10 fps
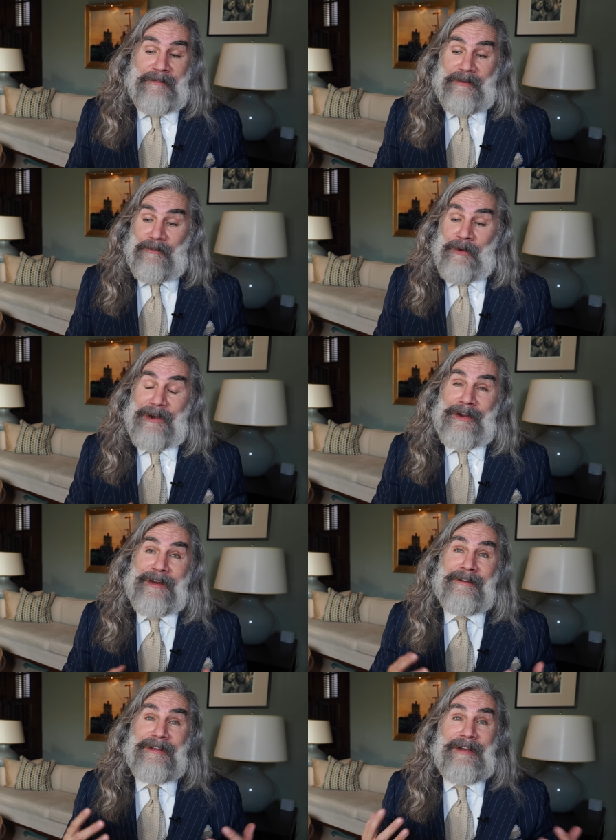
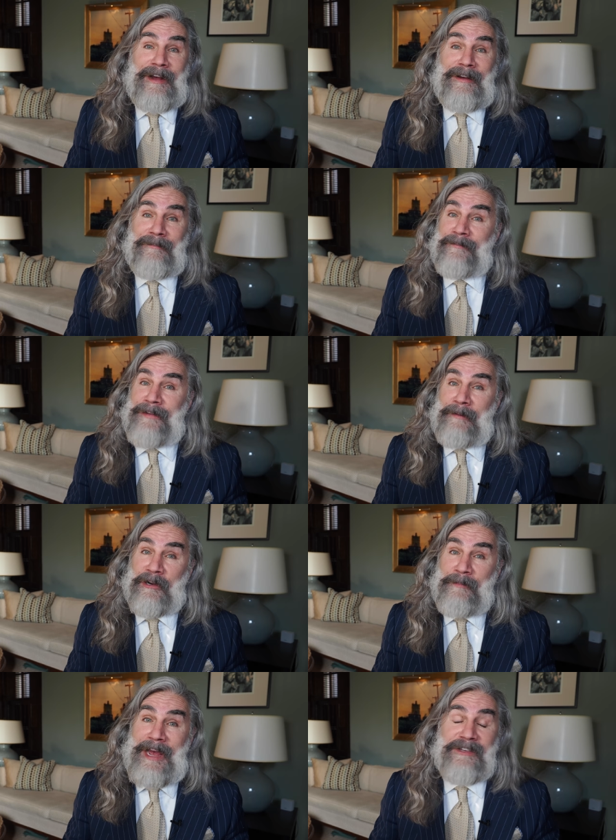wearing
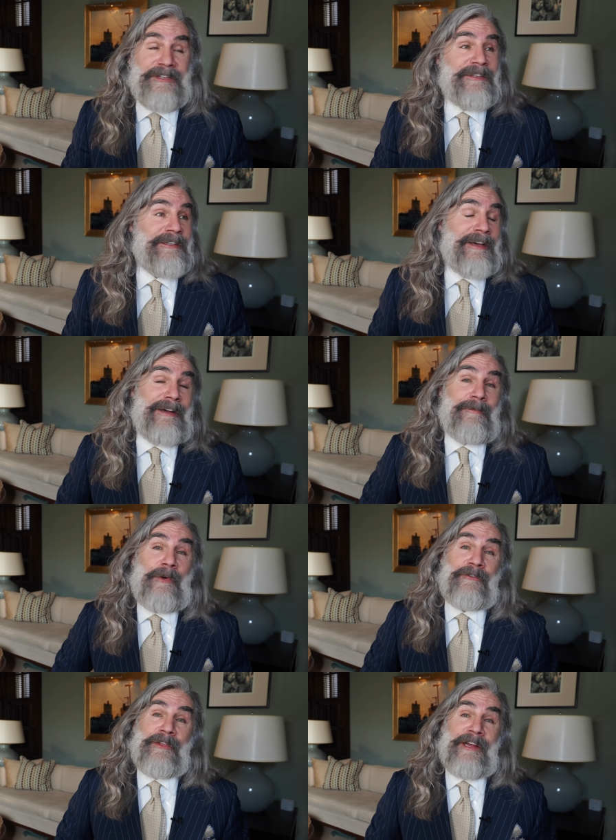fabric masks,
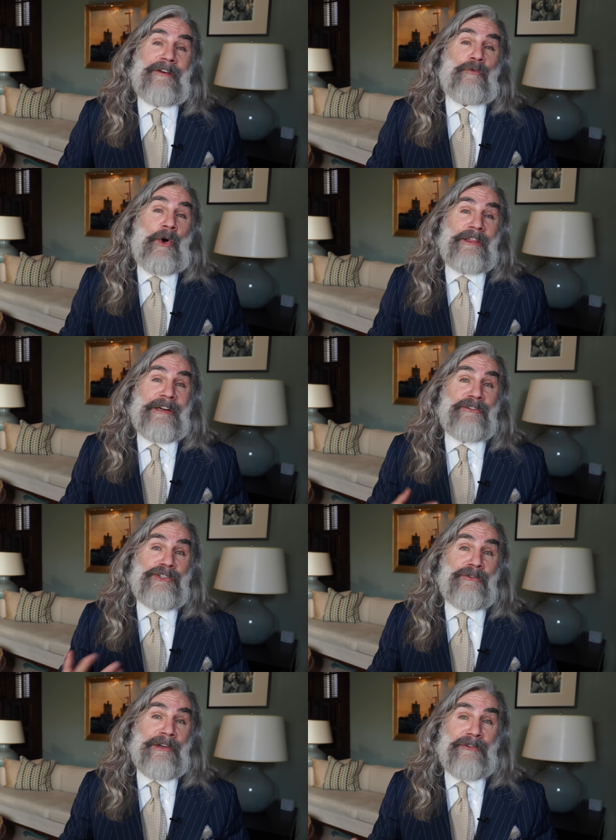whether they have one layer,
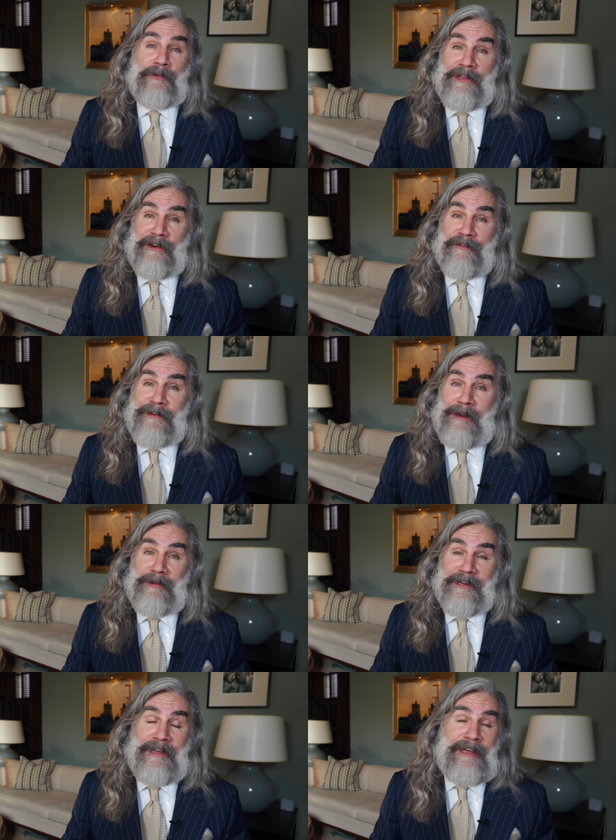two layer, three layer of
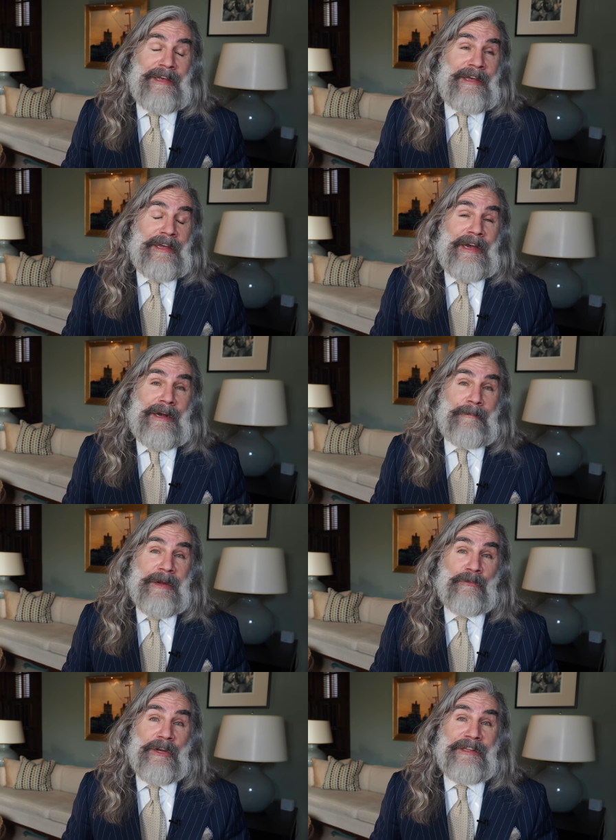fabric. It
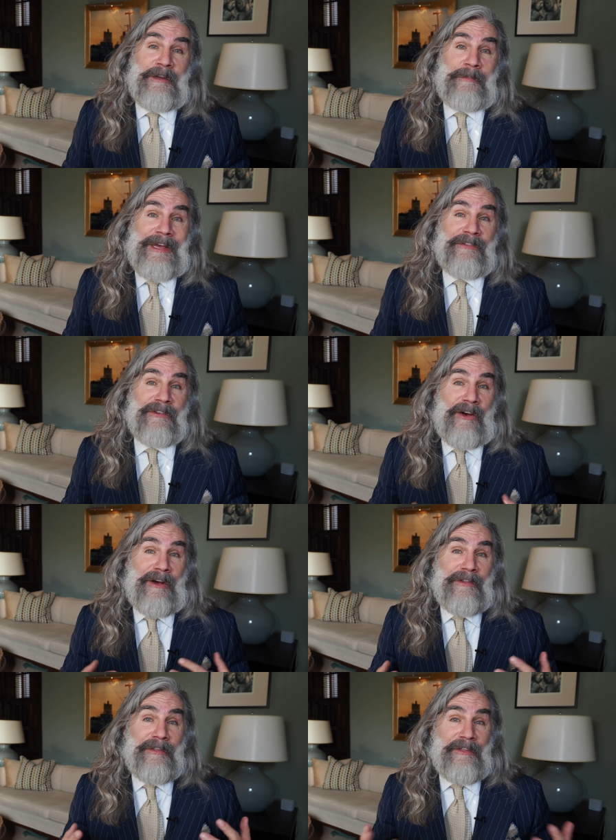really depends
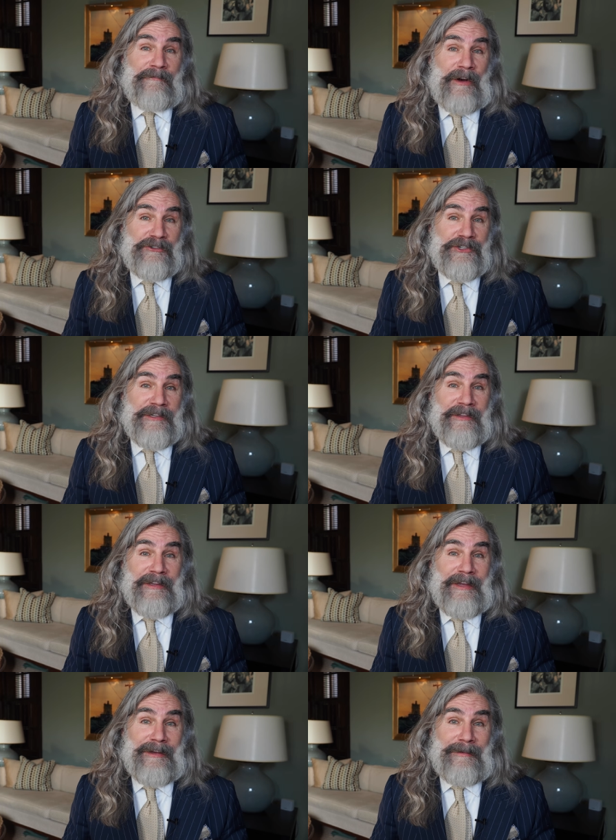on the function
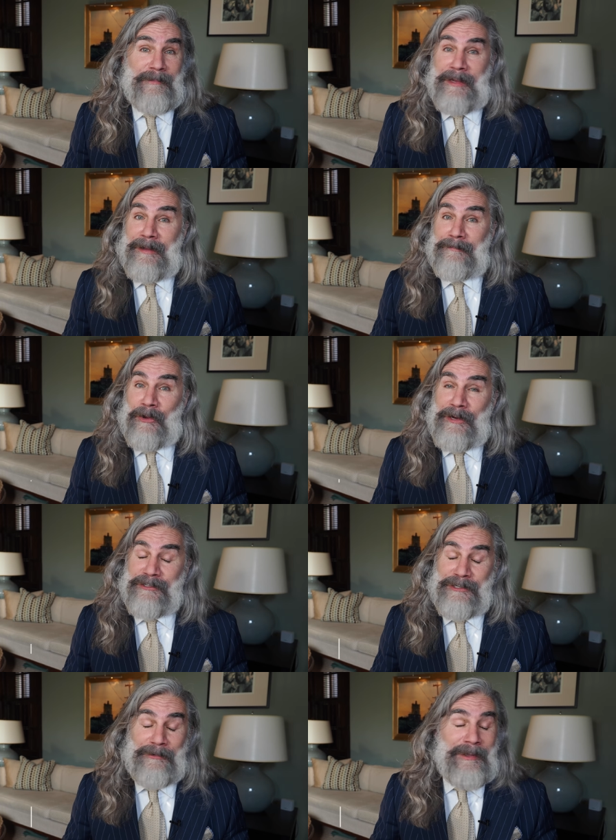that I'm going
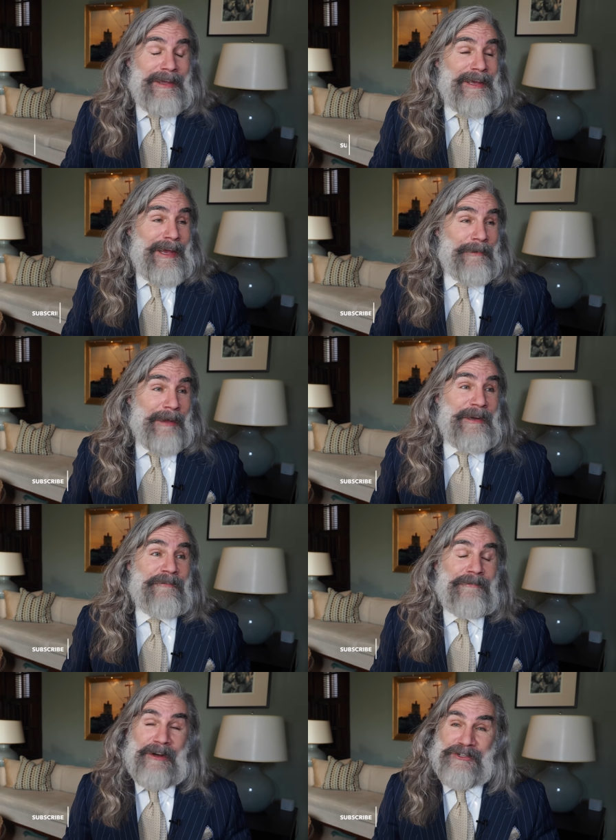to. And when I mean
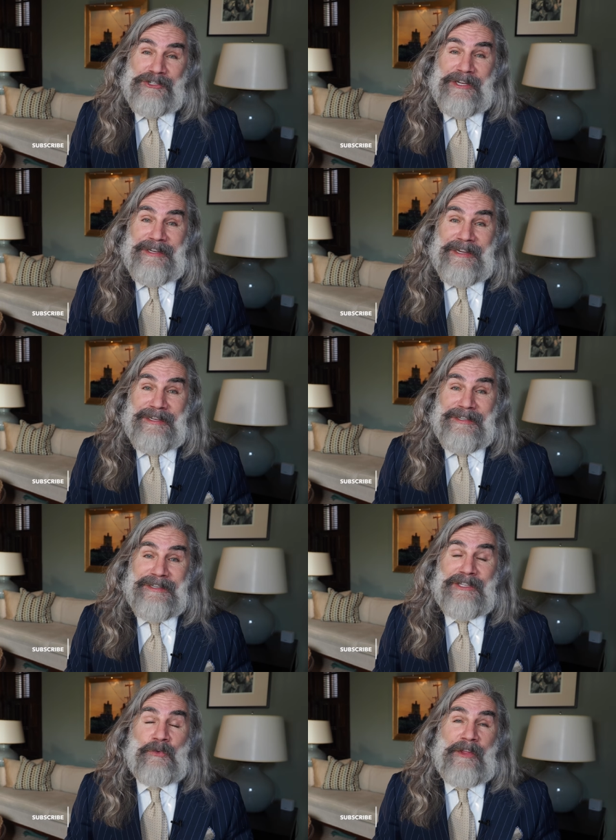function is,
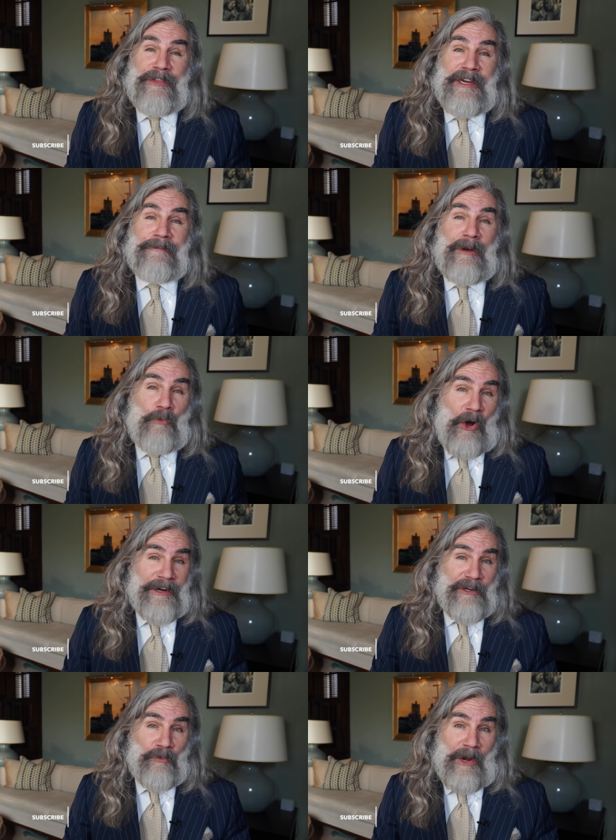it's one thing if I'm
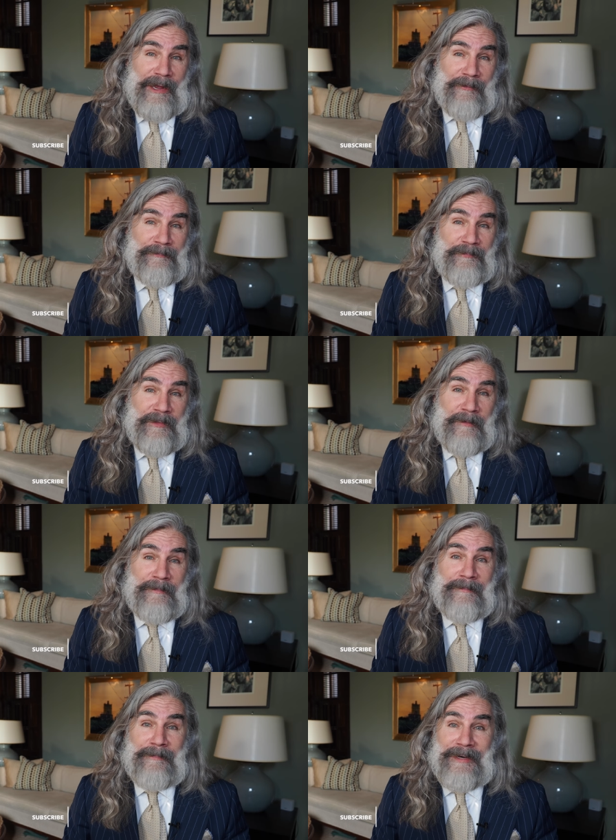walking around.
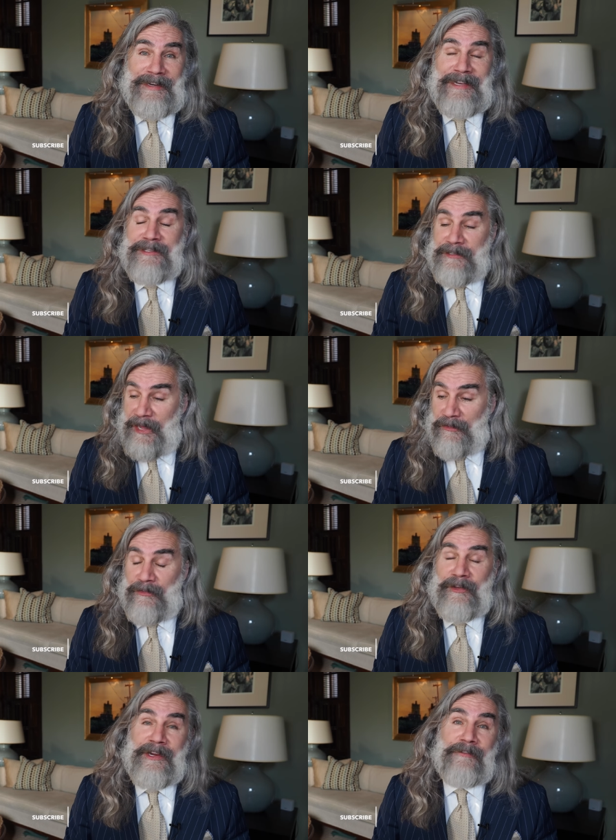But it's another
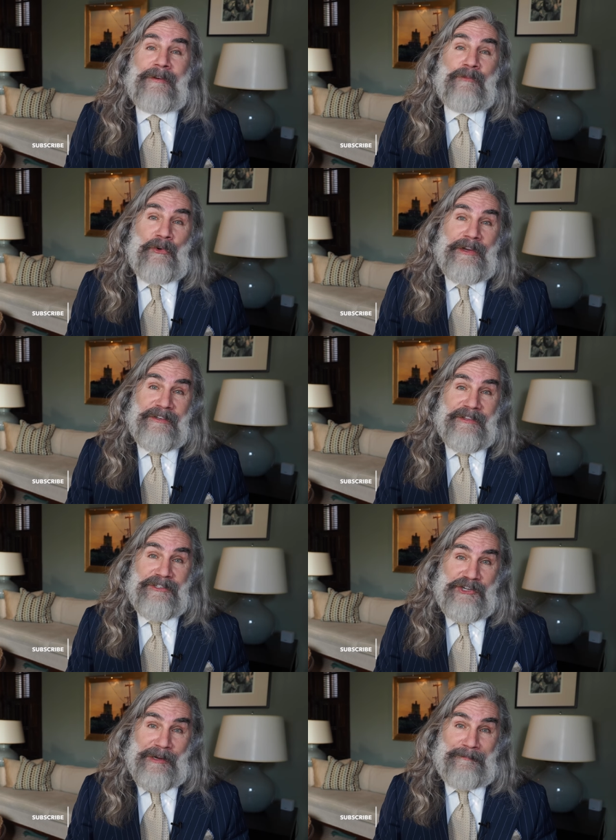thing if I'm going to the
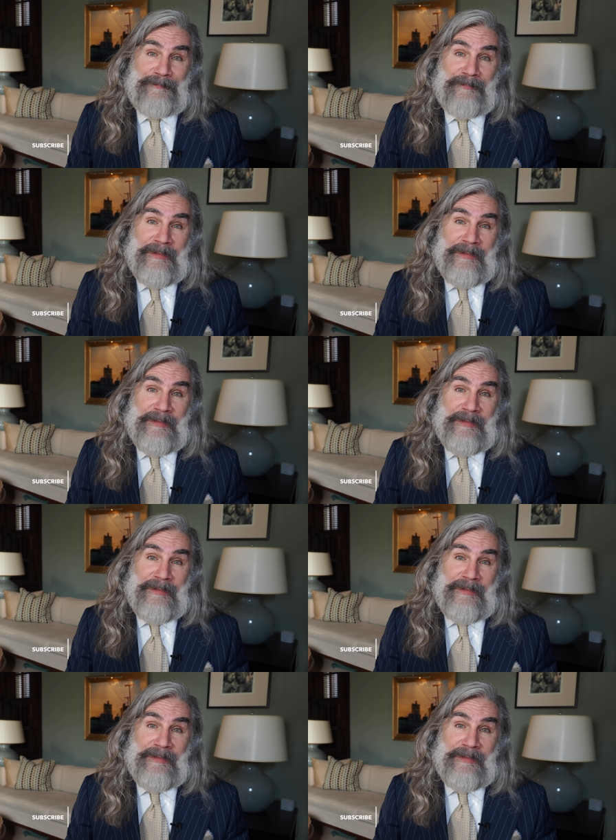gym.